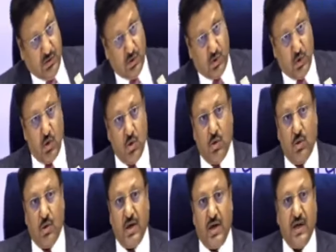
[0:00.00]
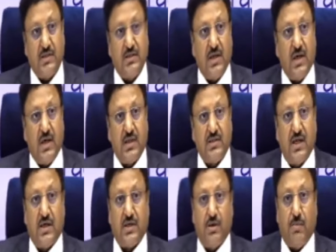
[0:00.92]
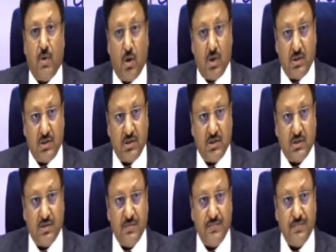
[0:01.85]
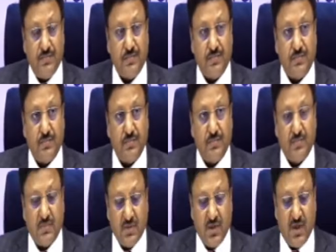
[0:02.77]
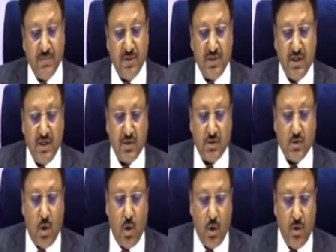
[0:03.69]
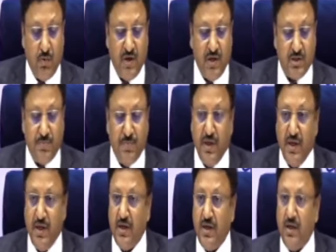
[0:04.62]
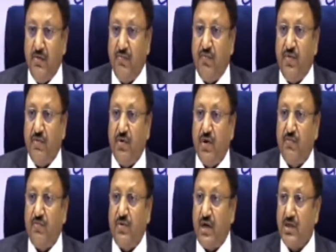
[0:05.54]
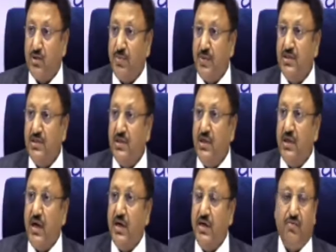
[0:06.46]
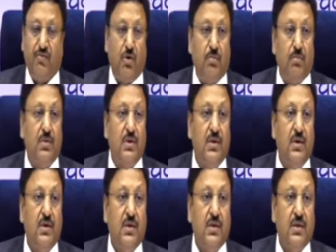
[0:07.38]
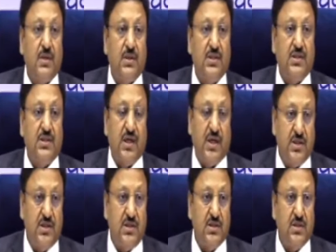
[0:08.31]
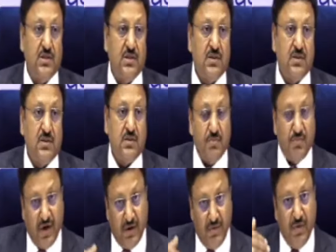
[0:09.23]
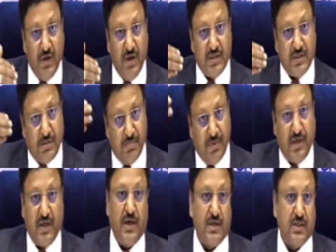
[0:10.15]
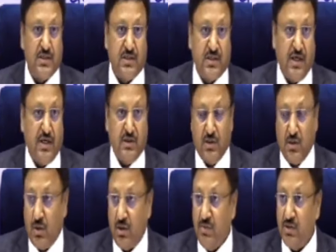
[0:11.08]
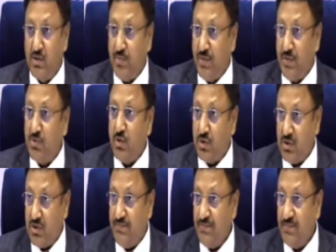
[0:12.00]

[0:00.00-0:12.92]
So as regards electoral bonds, Commission has always been in favor of transparency right from the stage when we submitted our stand in the Honorable Supreme Court.